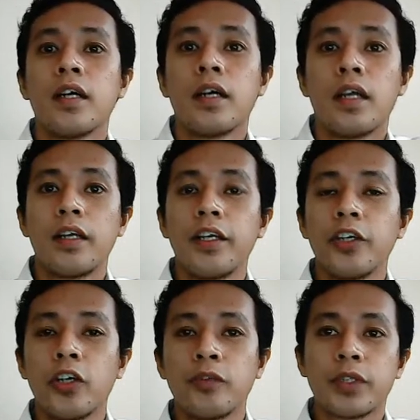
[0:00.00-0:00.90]
learning
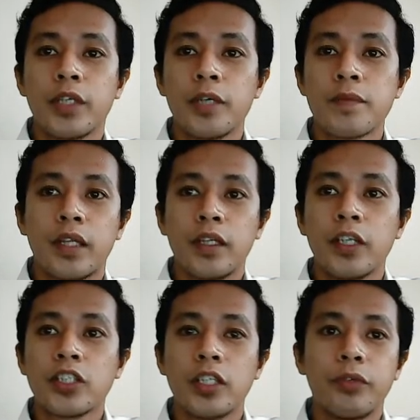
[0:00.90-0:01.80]
objectives that
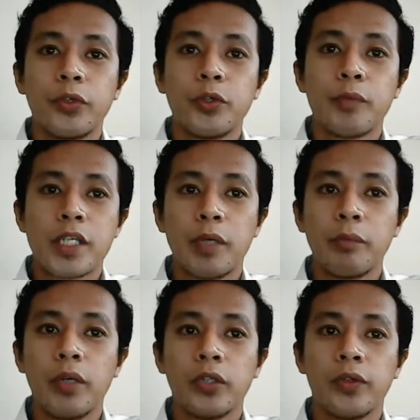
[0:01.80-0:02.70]
each of you must be
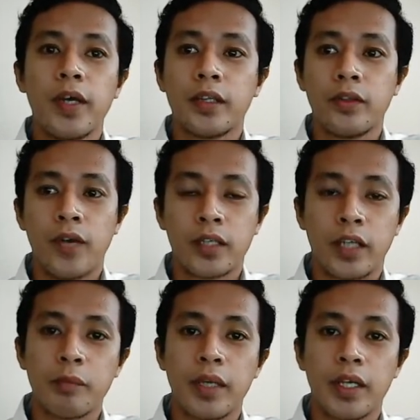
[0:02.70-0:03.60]
able to attain
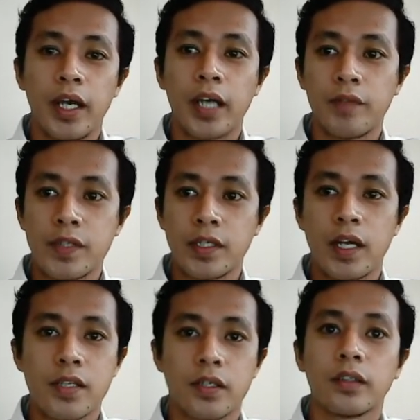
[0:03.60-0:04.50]
by the end of this
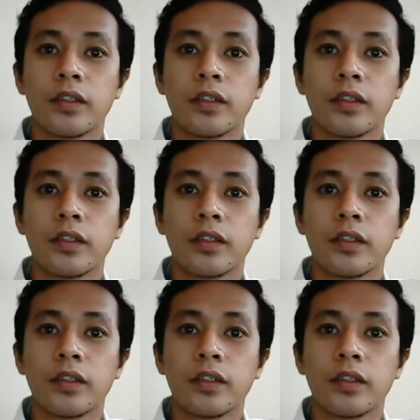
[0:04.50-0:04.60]
lesson.